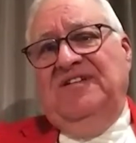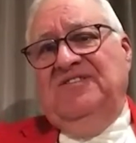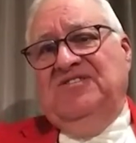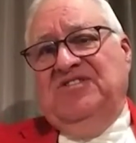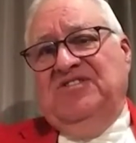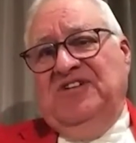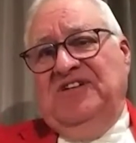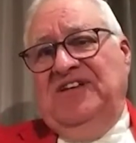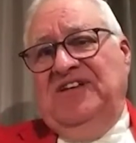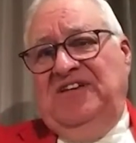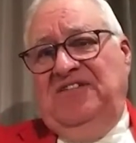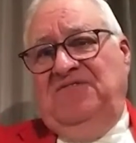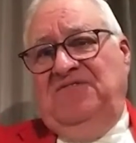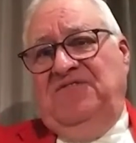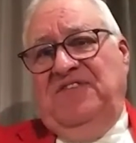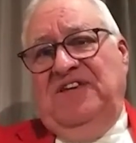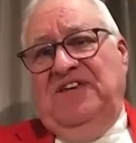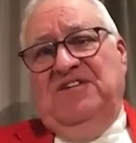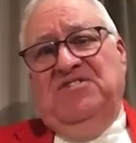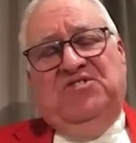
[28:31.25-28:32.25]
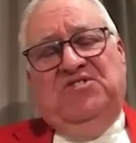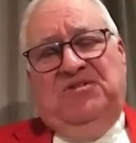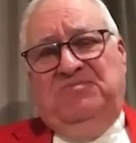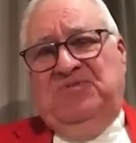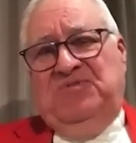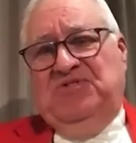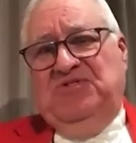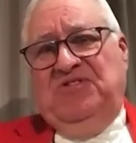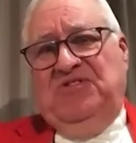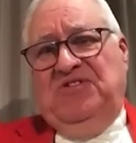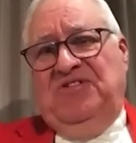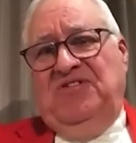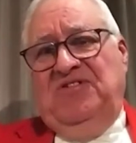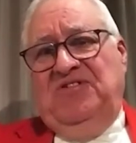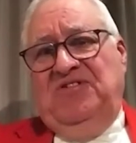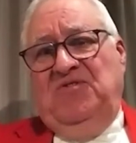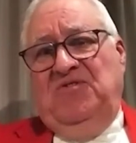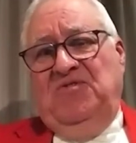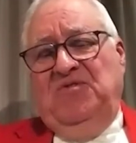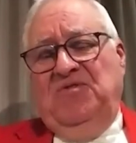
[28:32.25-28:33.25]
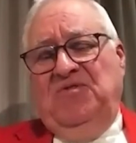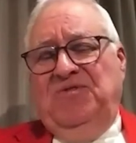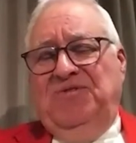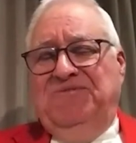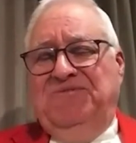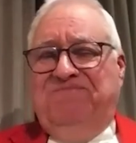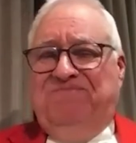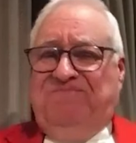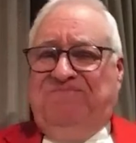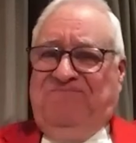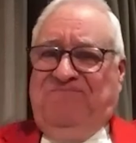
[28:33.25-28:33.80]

to leave the Egyptian Hall.